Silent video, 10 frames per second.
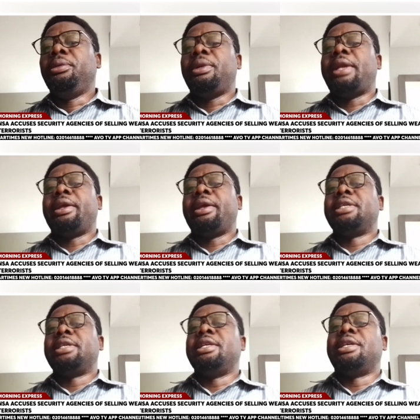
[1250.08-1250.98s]
like
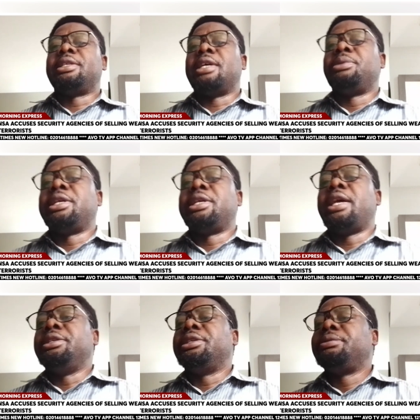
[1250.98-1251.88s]
intelligence has been a
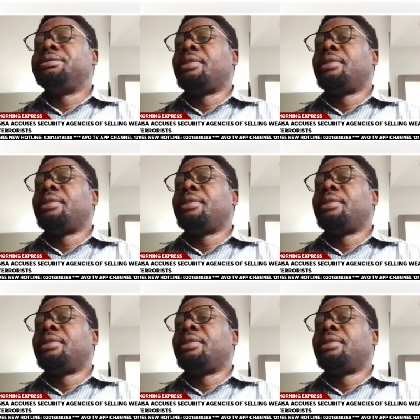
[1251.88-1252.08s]
challenge.